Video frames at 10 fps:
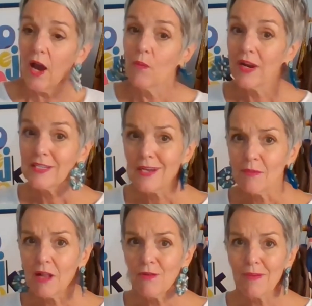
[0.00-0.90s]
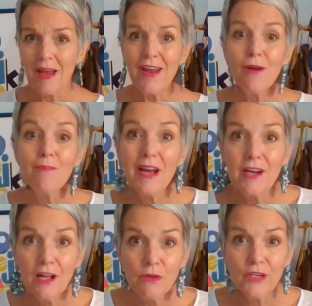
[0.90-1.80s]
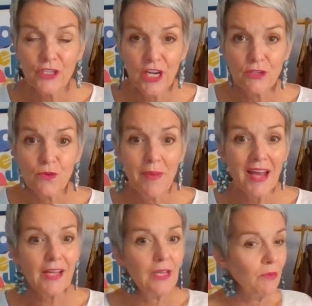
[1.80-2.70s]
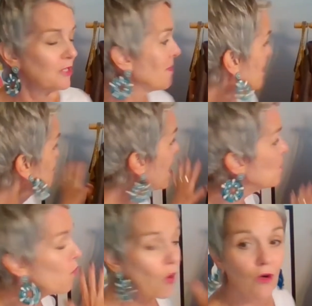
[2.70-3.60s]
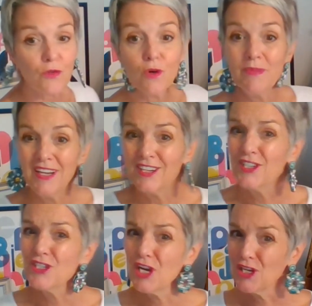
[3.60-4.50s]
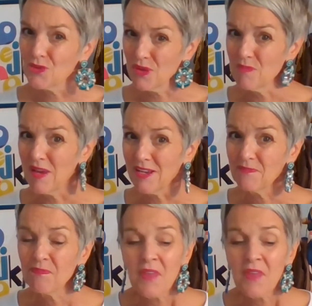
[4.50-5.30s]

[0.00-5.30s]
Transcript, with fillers: yeah, when I stopped coloring my hair, my coloring changed dramatically, which meant my wardrobe needed to change with me.